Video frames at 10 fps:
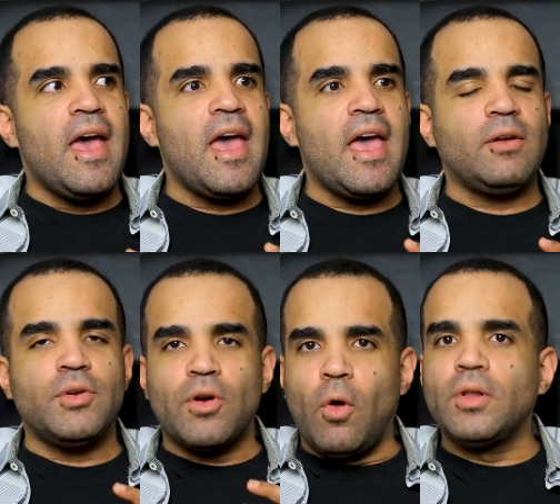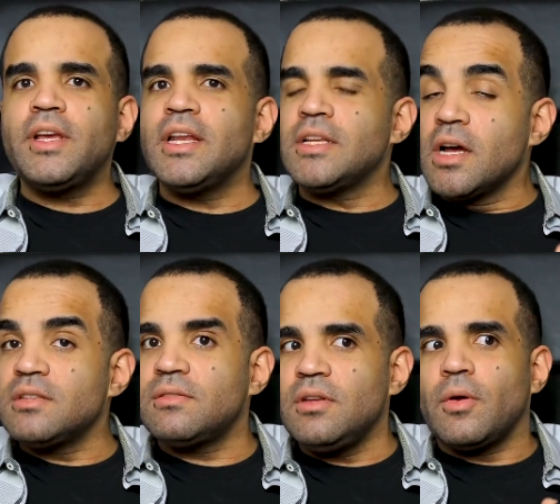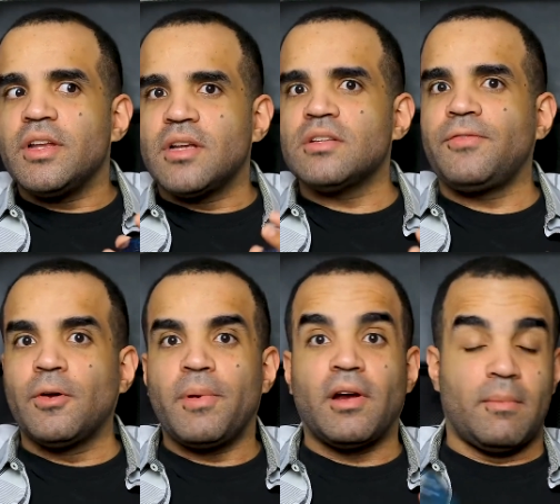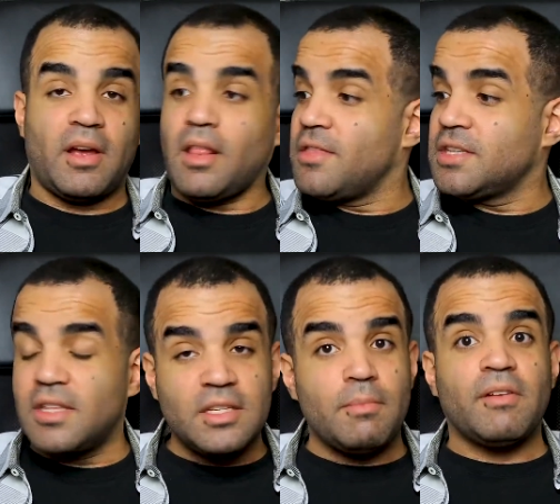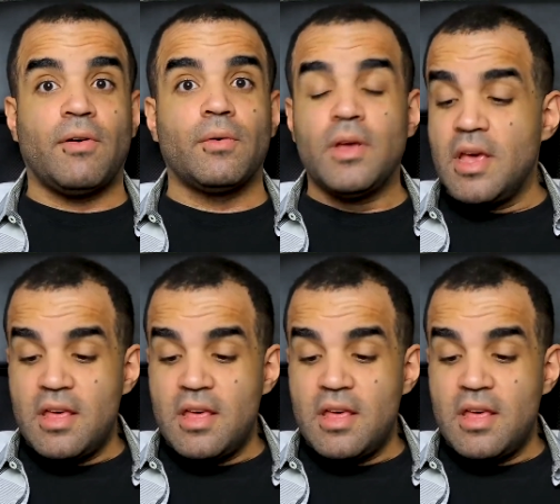And when you're holding it, it does feel bigger. I'm not gonna lie, this is a big phone.